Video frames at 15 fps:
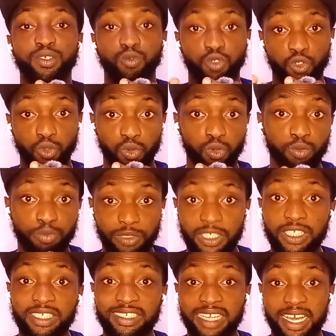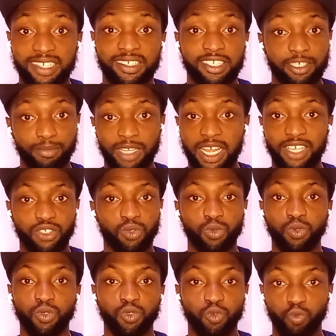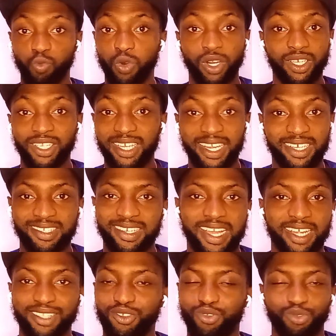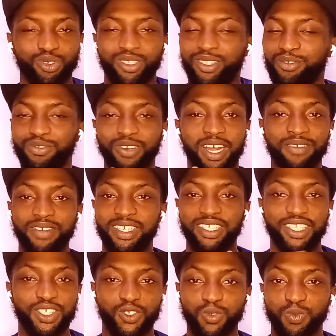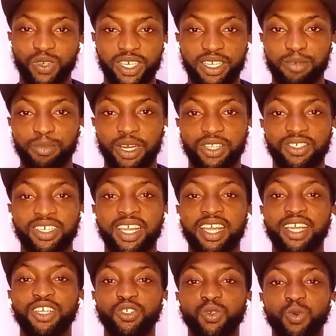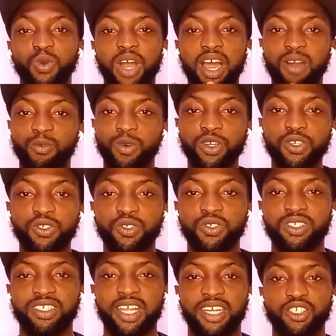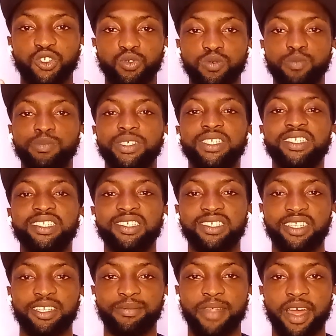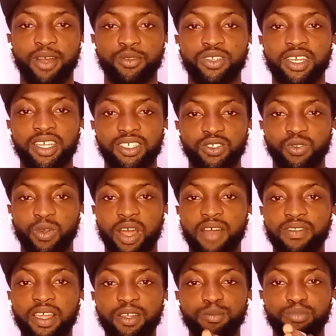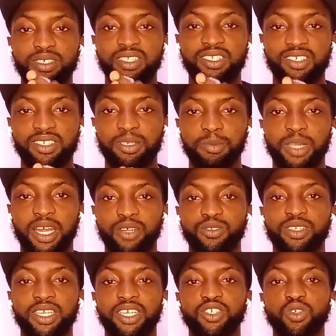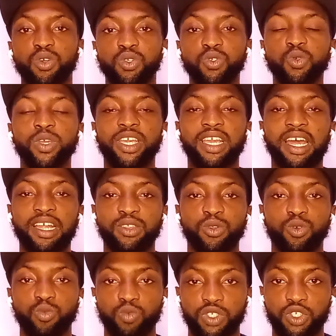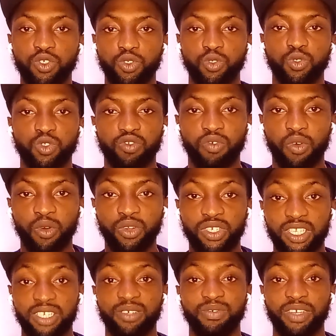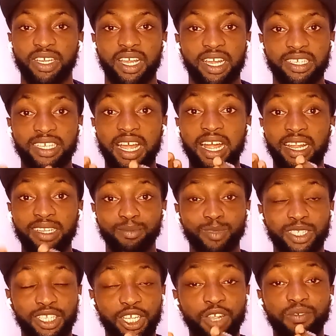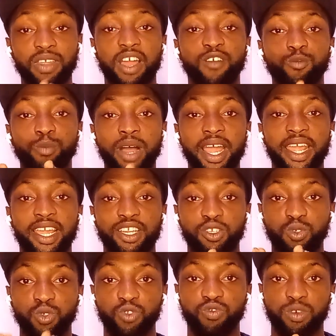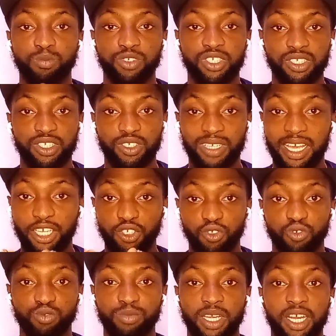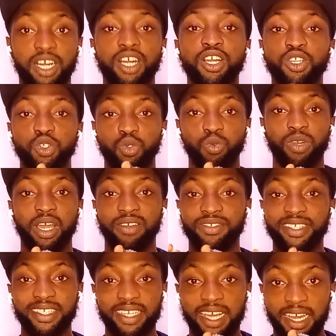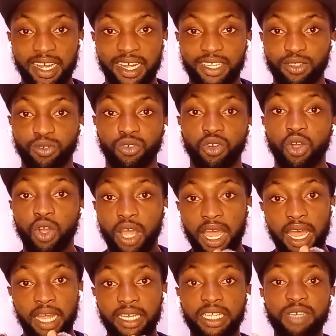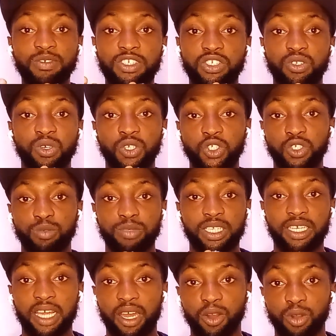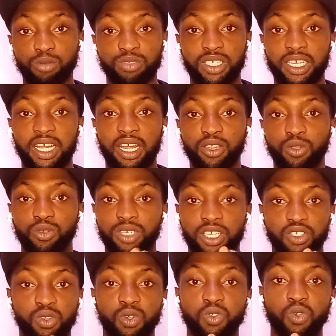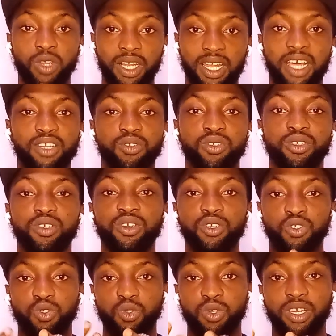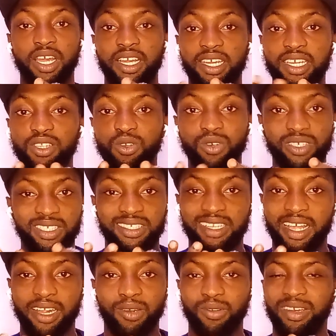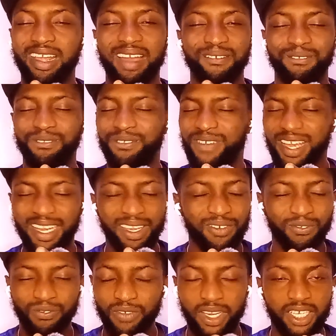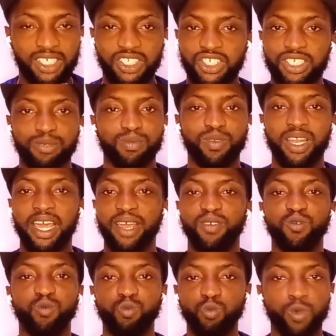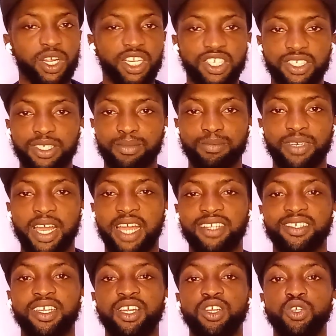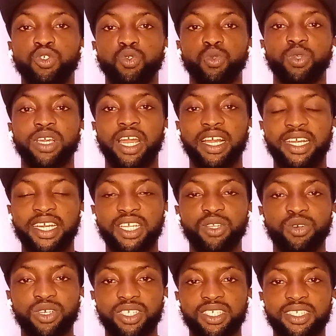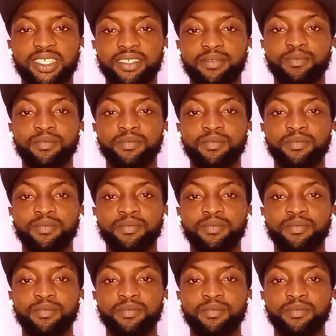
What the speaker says: you do print that slip, guys. So worry less, like you don't even have anything to worry about. So what you do is that you print this slip out. So after you print this slip out, there's also a carton we do use for delivery, guys. And if you have buy any goods from like Jumia, you will have seen that carton. And if it's not something that comes in carton, there's also a lanyard. So you can get all these lanyard. They are very, very cheap, like way cheap, guys. So you can get all these things.